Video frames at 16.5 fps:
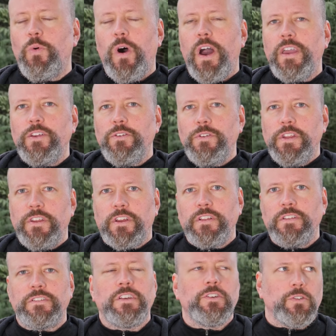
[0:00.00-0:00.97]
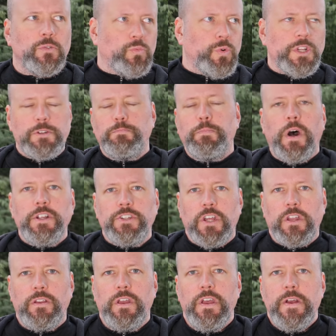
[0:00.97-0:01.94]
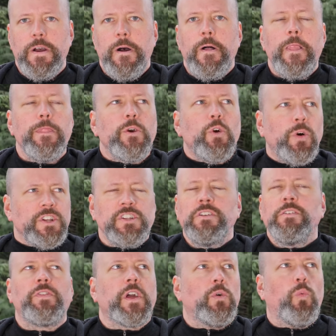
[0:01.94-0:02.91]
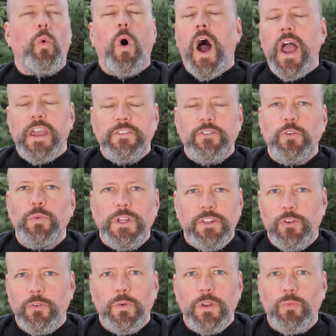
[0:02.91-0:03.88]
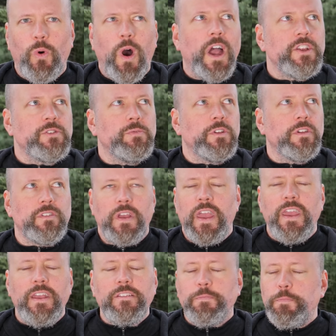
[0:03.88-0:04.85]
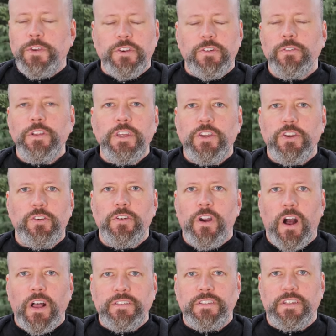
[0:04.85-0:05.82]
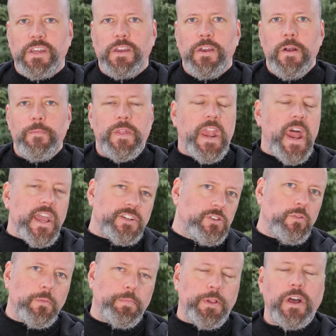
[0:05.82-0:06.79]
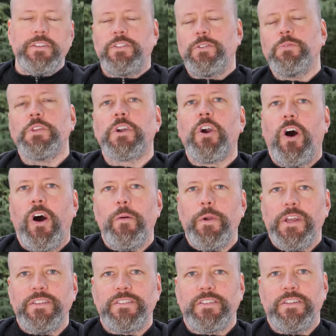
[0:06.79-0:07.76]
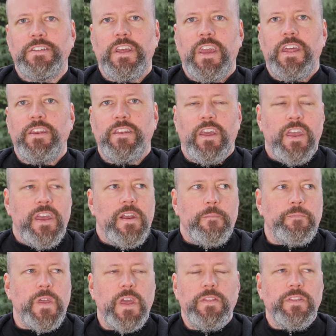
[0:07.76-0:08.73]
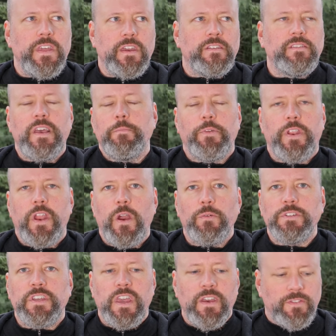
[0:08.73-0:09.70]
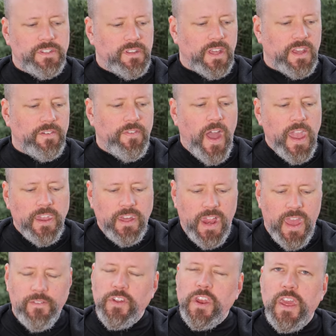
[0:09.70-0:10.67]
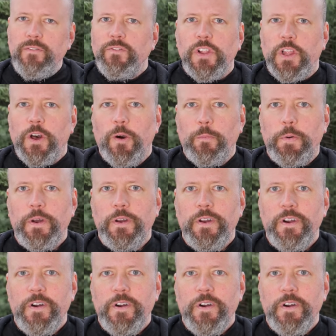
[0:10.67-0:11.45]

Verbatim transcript: why you need to consider which budget. The question of like, why do we do it? Why should we do this? It's purely curiosity. And I actually replied to you in the comments, and, and, and the example that I always give is like, if I could have an envelope,